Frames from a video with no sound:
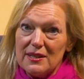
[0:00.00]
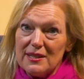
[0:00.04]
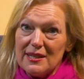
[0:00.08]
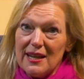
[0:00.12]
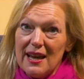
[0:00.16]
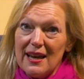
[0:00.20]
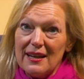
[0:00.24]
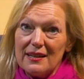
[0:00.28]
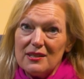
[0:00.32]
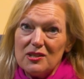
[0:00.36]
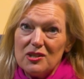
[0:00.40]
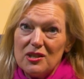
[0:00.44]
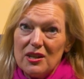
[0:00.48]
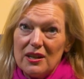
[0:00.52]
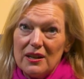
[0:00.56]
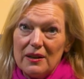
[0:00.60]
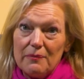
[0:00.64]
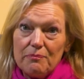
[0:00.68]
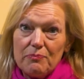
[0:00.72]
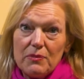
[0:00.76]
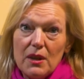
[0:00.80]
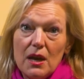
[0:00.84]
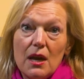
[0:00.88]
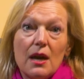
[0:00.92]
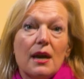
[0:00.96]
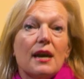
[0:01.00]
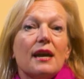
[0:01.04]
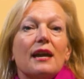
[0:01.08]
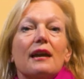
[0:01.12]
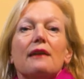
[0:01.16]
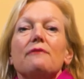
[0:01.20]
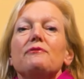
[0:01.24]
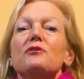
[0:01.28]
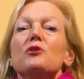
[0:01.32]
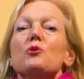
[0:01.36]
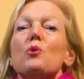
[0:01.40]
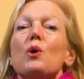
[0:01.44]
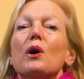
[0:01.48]
tax year.
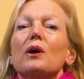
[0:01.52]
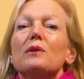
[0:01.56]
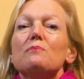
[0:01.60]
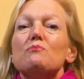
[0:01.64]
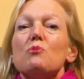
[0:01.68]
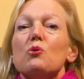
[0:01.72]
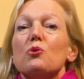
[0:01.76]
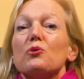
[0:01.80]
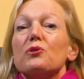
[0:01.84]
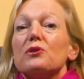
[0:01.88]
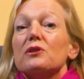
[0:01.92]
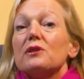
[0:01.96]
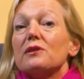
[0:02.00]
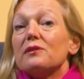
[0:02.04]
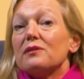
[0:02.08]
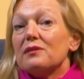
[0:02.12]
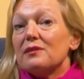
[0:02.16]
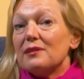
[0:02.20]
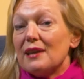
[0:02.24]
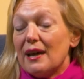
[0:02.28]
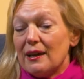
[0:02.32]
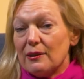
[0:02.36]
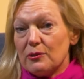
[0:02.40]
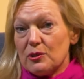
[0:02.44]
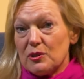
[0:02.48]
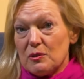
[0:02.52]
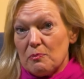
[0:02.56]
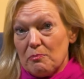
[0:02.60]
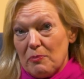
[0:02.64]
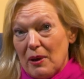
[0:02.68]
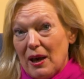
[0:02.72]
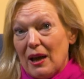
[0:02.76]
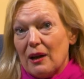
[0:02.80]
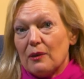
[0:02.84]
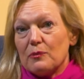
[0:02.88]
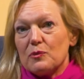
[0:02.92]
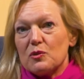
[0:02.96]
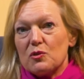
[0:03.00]
If you earn more than
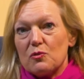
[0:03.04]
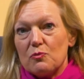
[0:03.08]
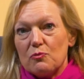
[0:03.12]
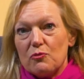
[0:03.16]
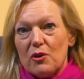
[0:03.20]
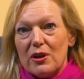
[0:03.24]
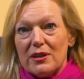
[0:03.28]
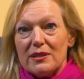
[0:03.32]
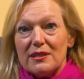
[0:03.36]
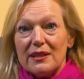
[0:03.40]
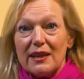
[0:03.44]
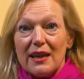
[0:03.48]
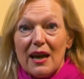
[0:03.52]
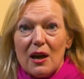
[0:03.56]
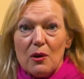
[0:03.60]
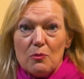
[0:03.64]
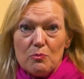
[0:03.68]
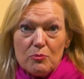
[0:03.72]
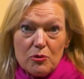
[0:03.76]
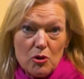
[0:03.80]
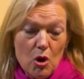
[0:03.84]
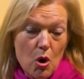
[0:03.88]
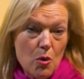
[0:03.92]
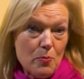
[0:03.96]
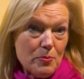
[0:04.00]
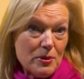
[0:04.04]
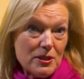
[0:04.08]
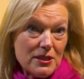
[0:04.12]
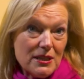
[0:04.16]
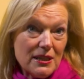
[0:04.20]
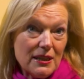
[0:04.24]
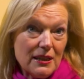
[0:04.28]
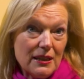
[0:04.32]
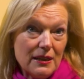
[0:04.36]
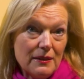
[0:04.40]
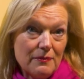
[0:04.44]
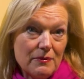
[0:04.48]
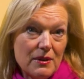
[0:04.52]
£1,000 from renting out
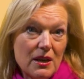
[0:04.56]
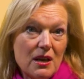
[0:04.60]
property,